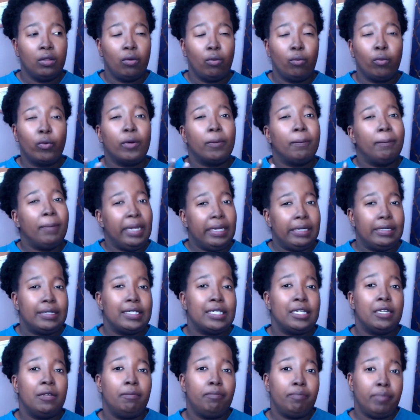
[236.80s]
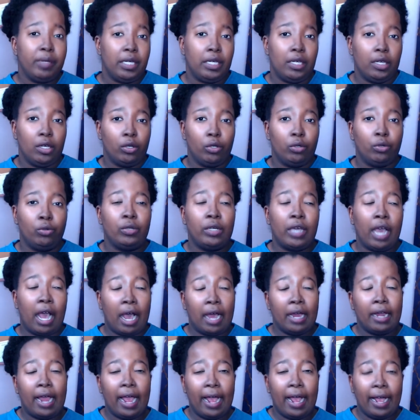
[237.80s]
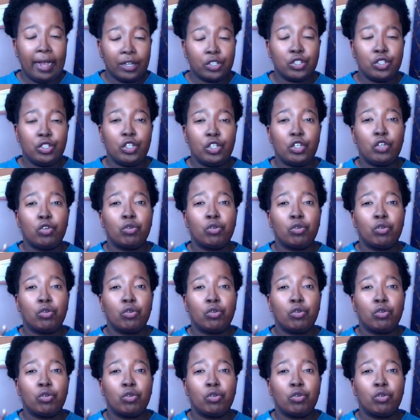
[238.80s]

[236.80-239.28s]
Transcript: were meant to be, who God actually